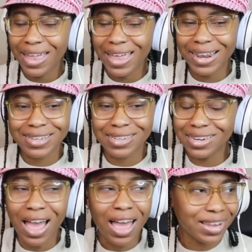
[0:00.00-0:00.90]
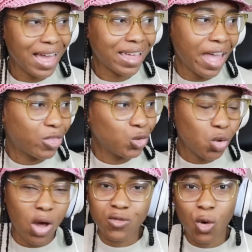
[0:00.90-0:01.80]
It is not like K through
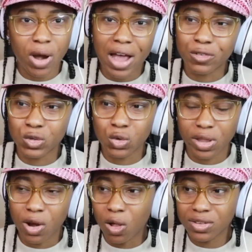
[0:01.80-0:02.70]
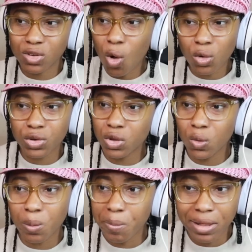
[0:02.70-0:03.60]
12 or after school at all. It's a whole
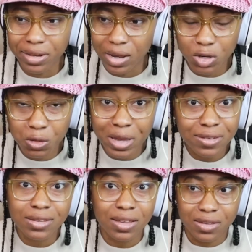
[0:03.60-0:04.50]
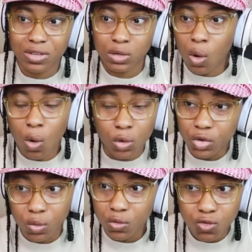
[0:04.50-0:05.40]
new Melanie, which makes sense because this is a whole
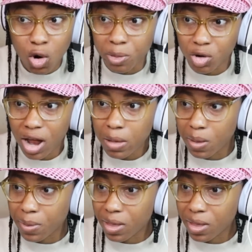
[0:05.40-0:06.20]
new form of Crybaby.